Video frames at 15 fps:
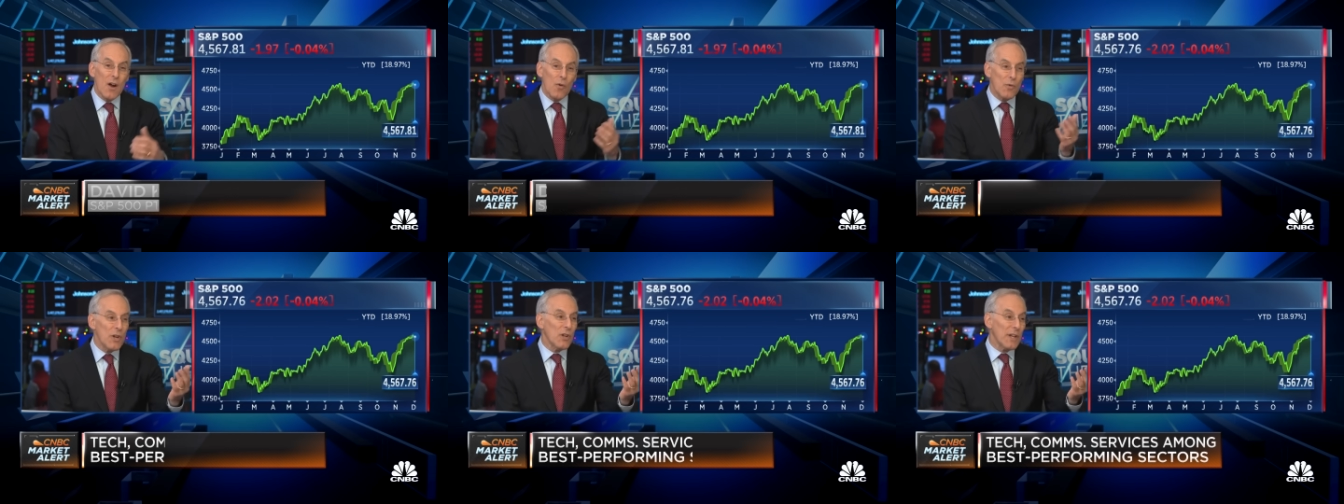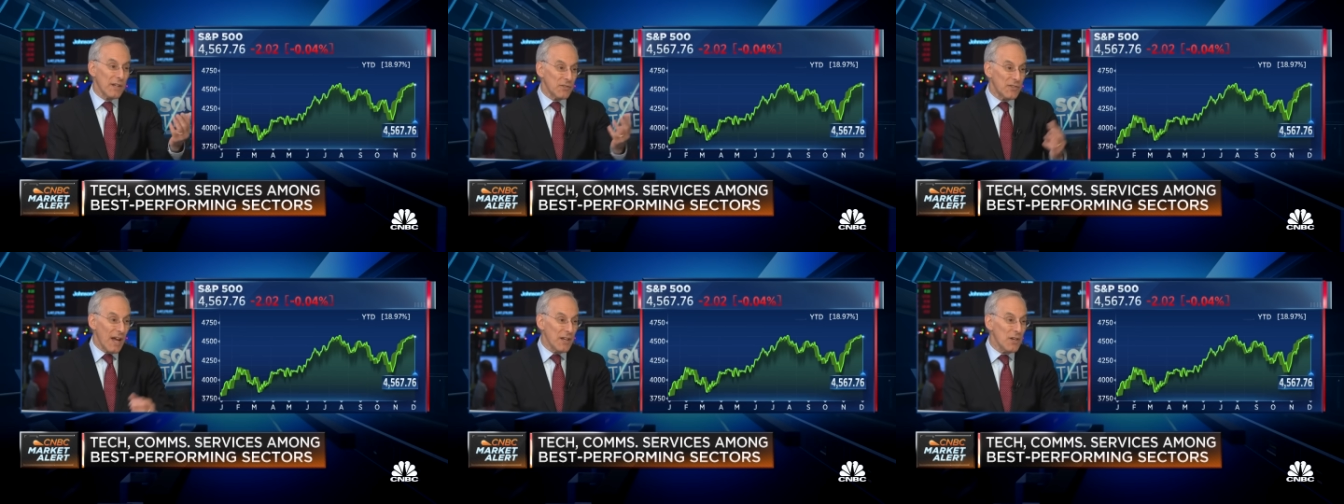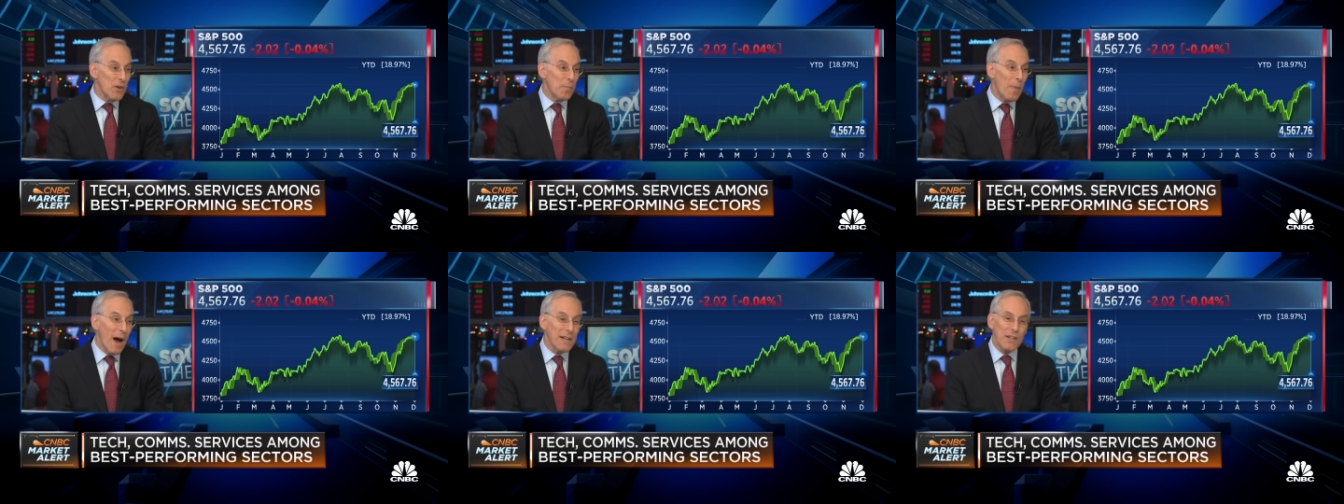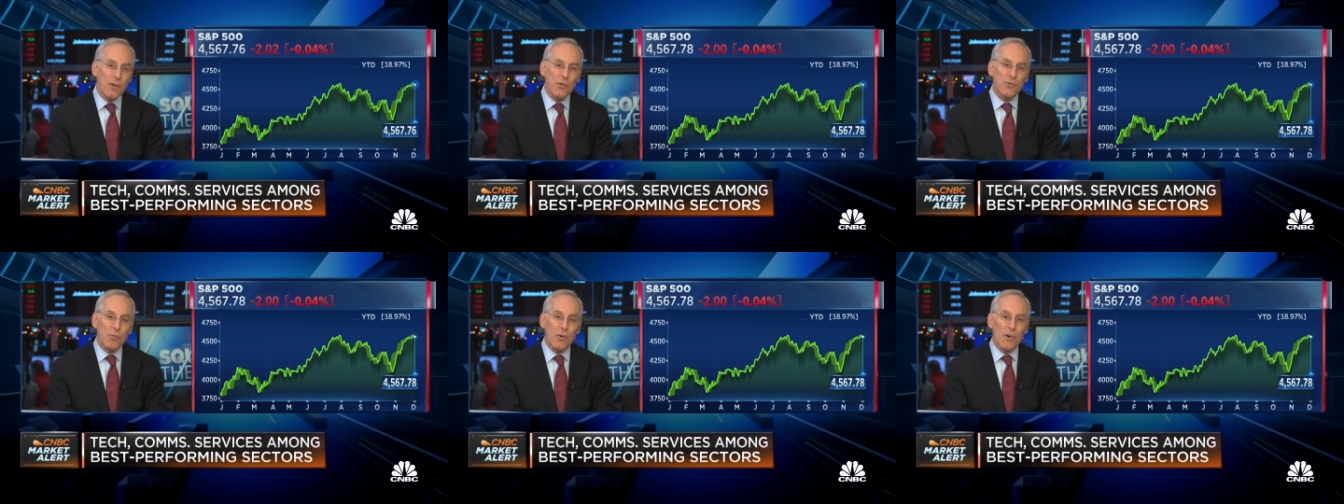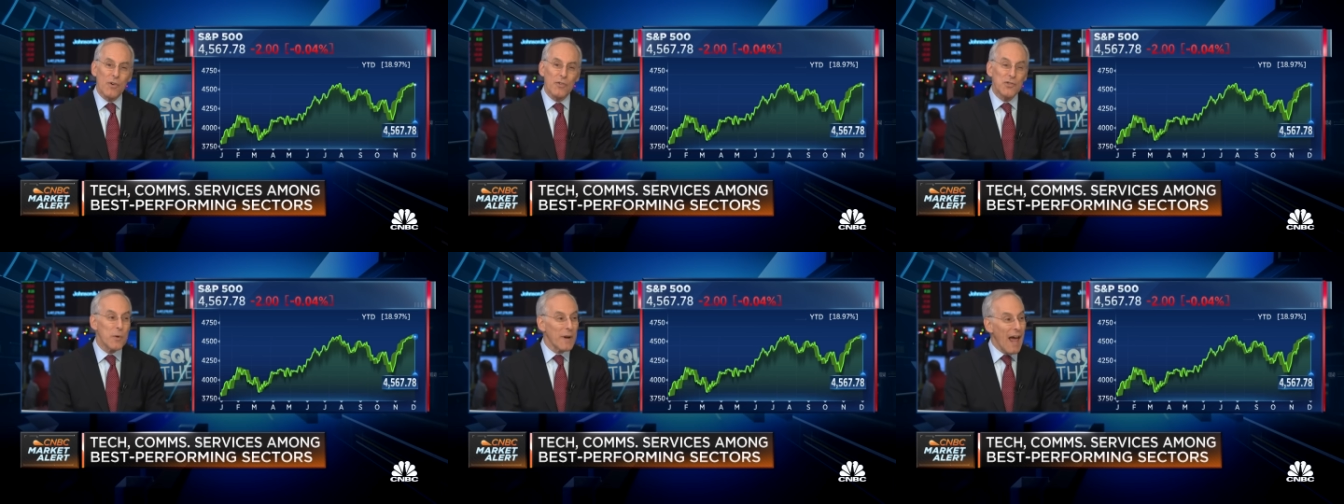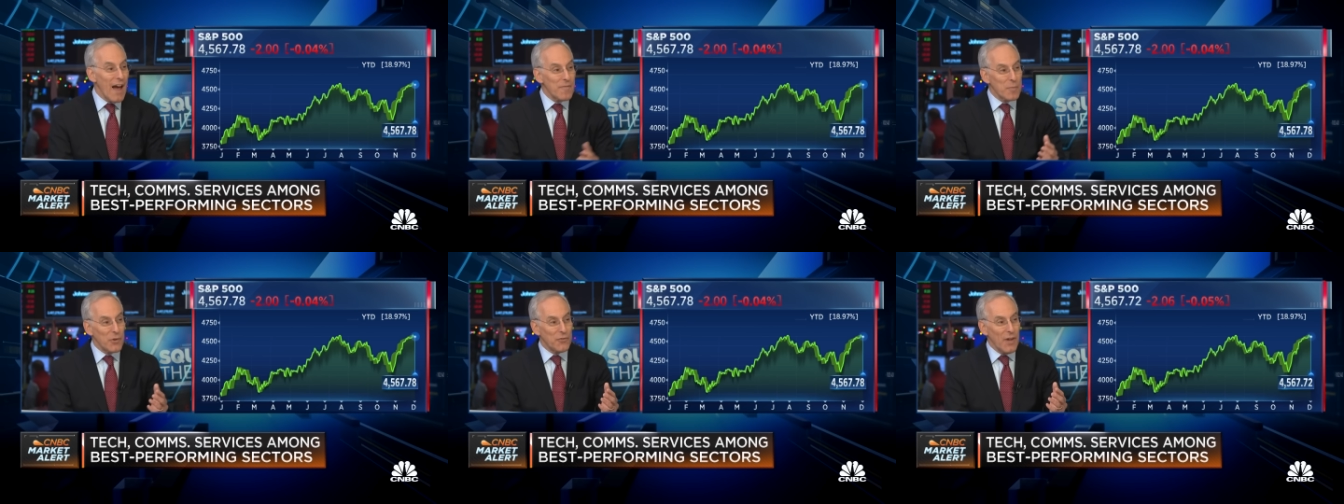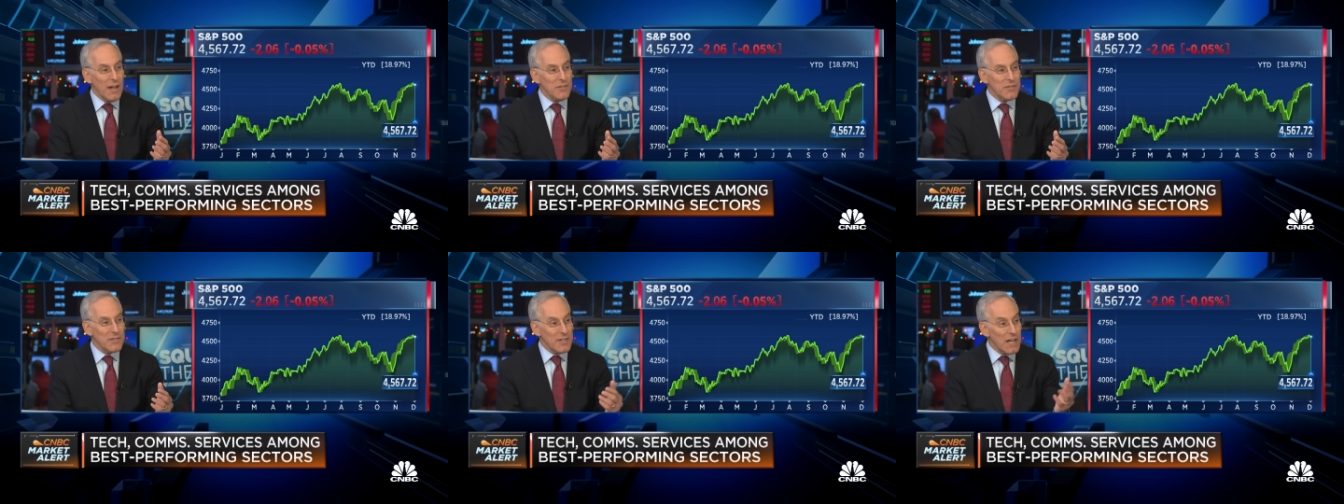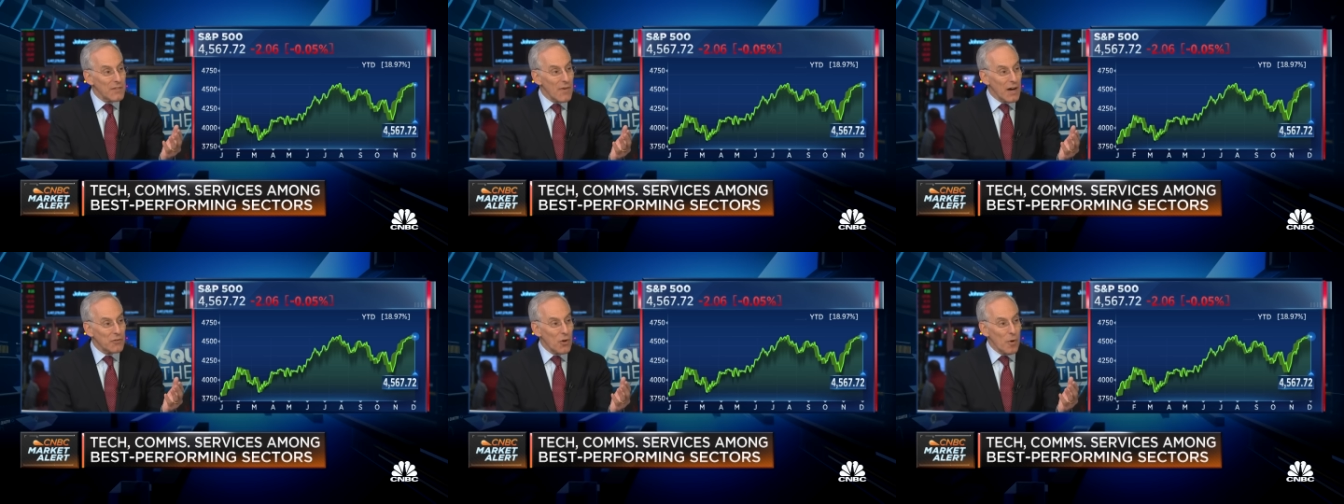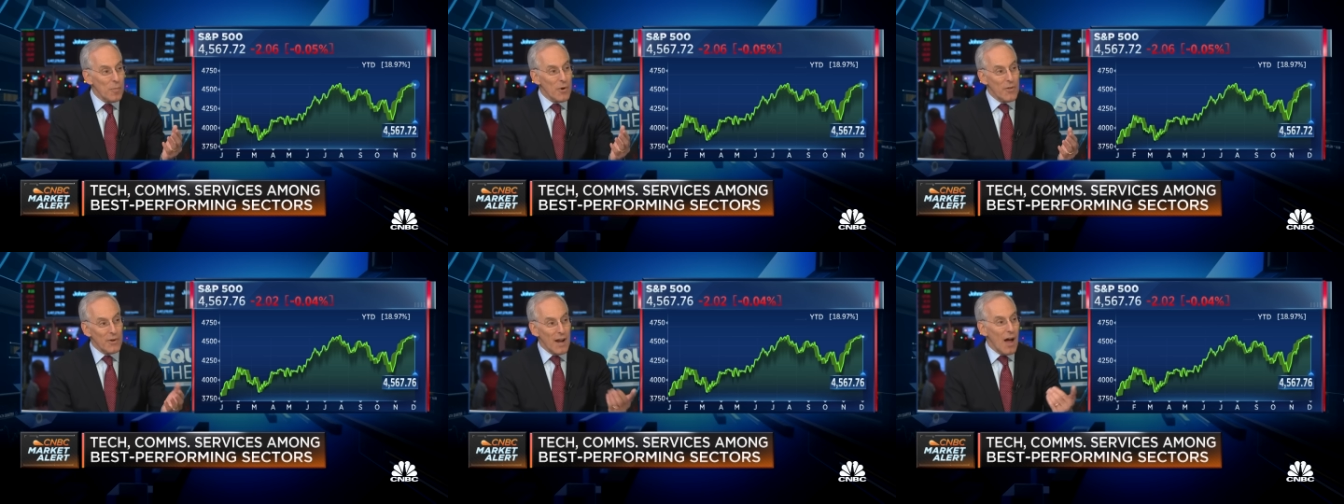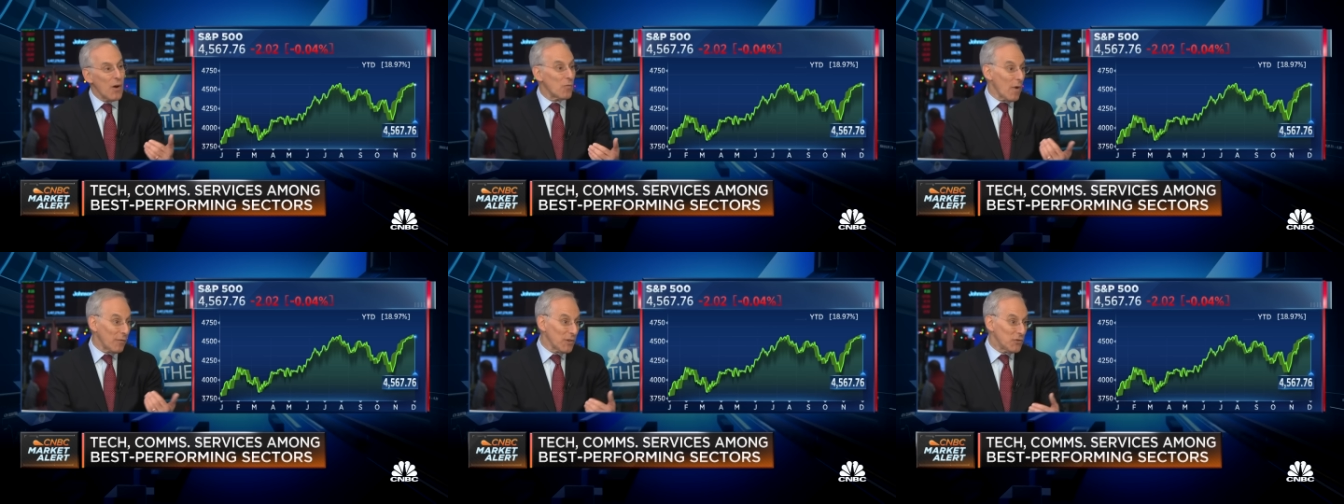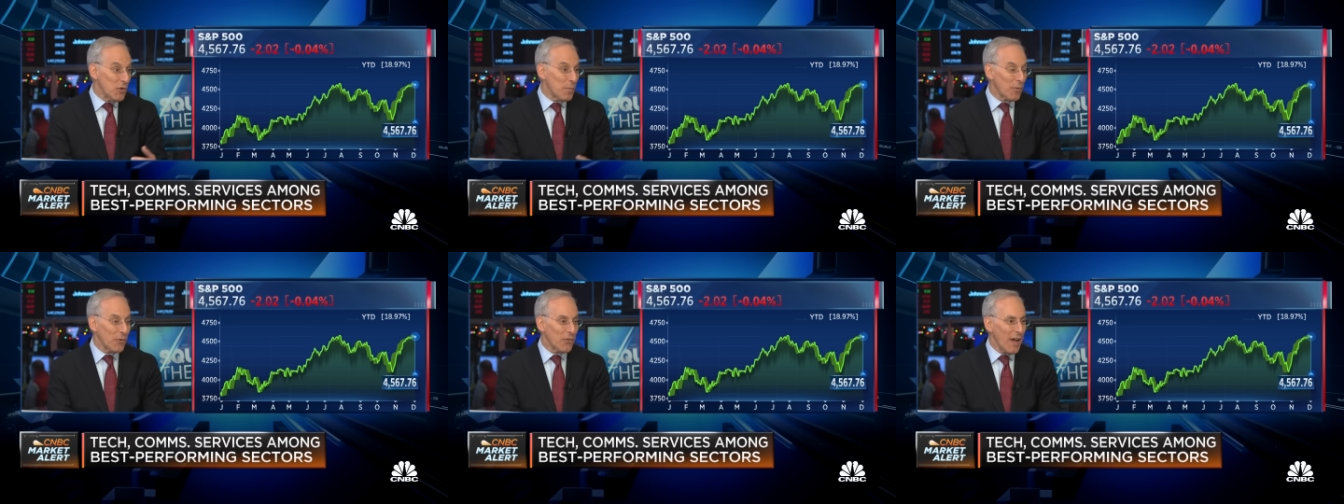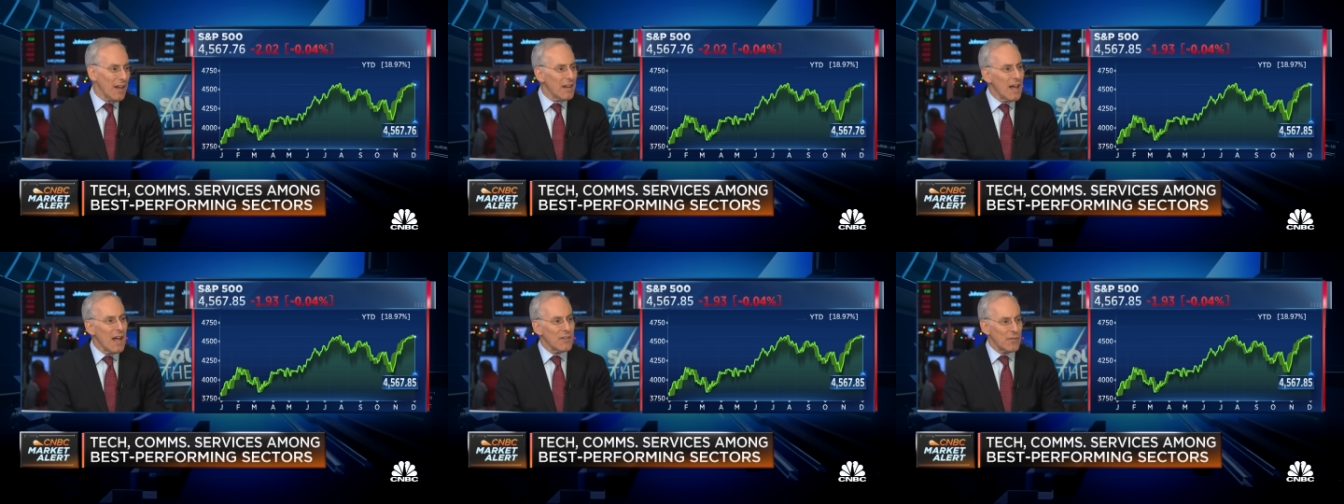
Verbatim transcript: Real 10 year bond yields were 2.5% at the end of October. They're now roughly 2%.